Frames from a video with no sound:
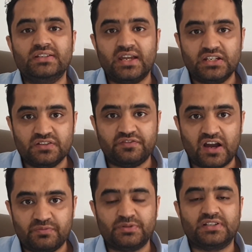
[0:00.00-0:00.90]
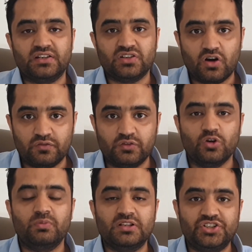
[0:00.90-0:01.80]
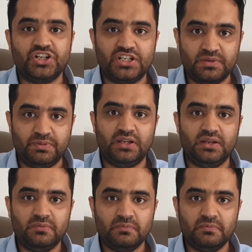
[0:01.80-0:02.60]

than 85% of global GDP